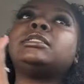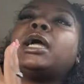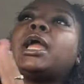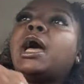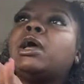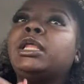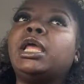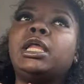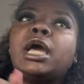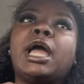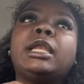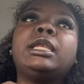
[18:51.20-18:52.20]
night I,
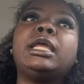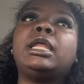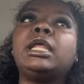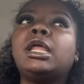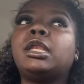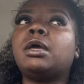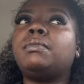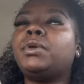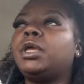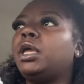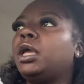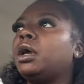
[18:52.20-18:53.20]
I did end up
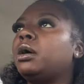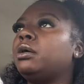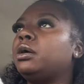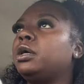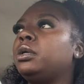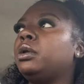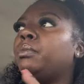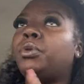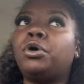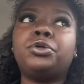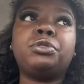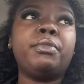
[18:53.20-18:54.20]
being on
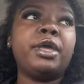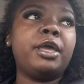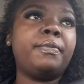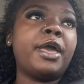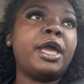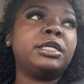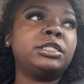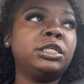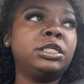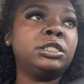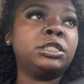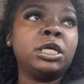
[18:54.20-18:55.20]
both man
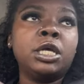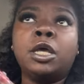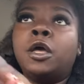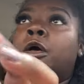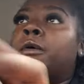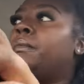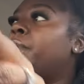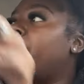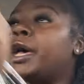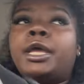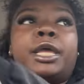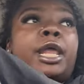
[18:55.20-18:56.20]
passes,
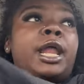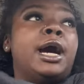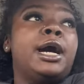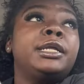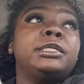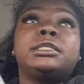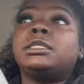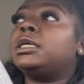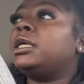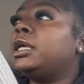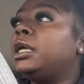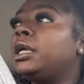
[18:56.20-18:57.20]
but it
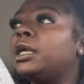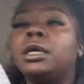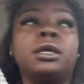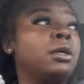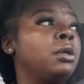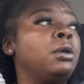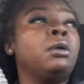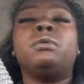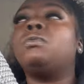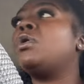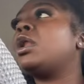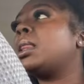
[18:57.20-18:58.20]
honestly
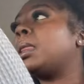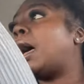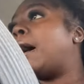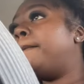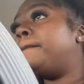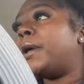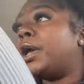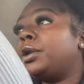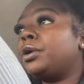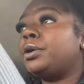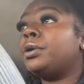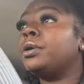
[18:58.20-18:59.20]
went a lot
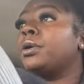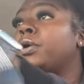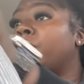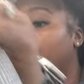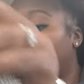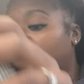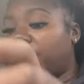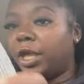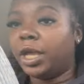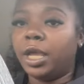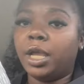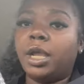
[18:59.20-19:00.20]
better
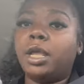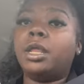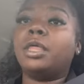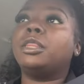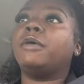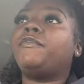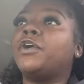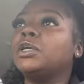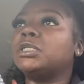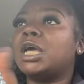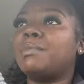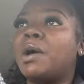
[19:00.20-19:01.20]
than the
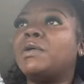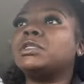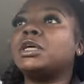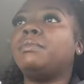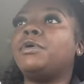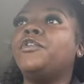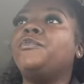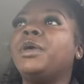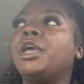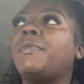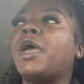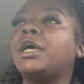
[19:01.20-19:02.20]
first time I was on both
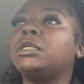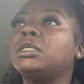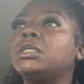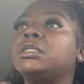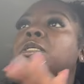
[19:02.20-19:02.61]
man passes.